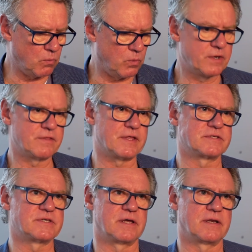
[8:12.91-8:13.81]
One of the
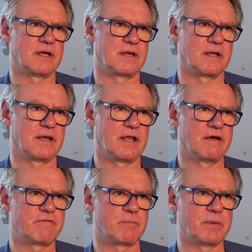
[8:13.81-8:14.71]
things that I'd,
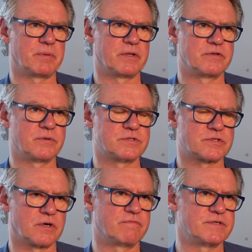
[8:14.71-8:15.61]
love for people to do
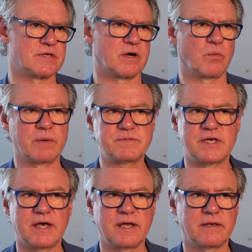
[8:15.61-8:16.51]
is go visit our
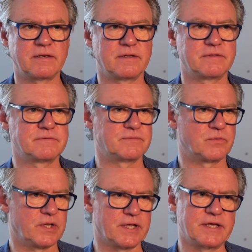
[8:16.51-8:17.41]
website,
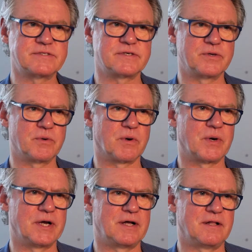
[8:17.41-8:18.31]
real easy
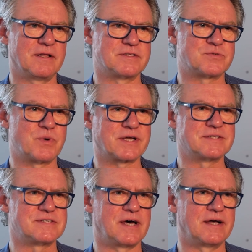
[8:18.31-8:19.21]
URL. It's
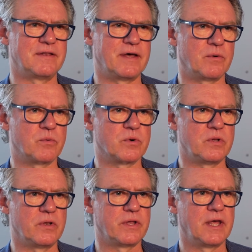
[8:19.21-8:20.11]

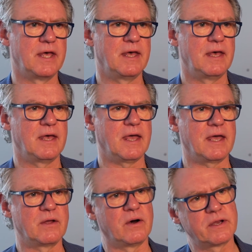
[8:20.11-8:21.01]
reconcile.world
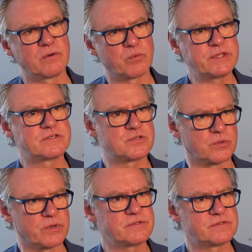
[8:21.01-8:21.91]
and on it read the
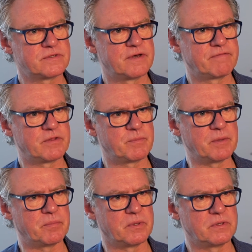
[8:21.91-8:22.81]
stories of other
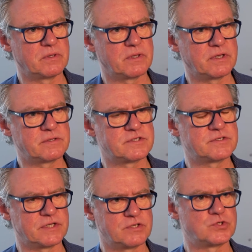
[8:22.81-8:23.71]
people and
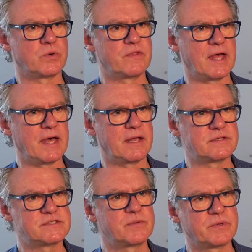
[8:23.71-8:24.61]
just enjoy that
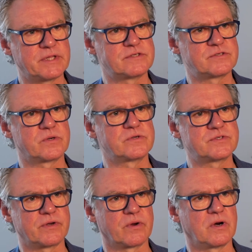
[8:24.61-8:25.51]
and see what that stirs
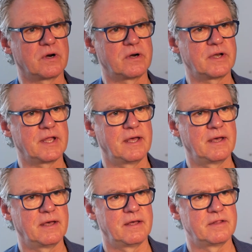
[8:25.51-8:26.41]
in your heart
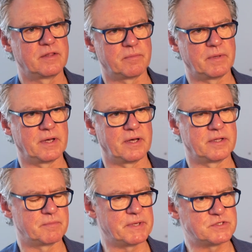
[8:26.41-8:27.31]
the, uh,
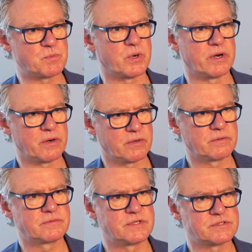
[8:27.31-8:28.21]
the peace prayer
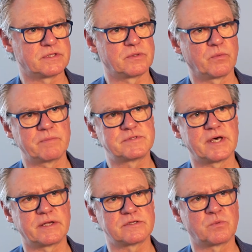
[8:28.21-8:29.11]
is on the
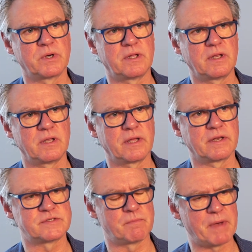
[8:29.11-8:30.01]
website as well
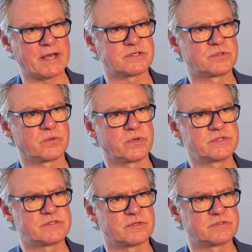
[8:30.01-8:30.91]
and some
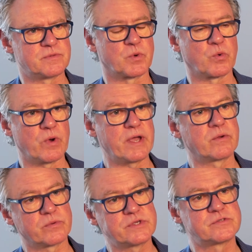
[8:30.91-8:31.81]
backstories there are some
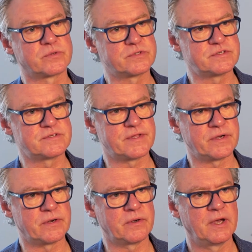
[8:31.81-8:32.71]
great resources
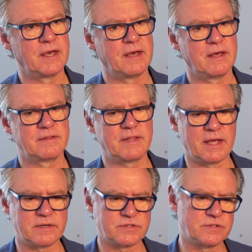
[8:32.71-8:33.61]
there
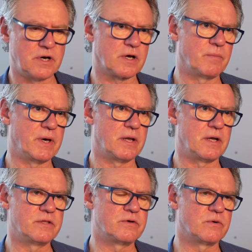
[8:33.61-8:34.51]
that talk about
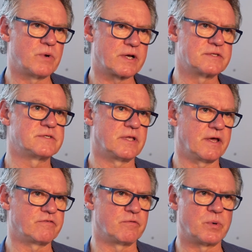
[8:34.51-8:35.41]
other
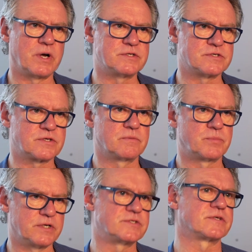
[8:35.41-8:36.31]
reconciliation projects,
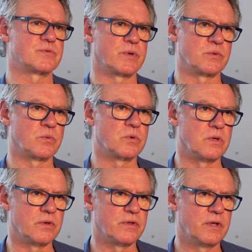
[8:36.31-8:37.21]
projects around the world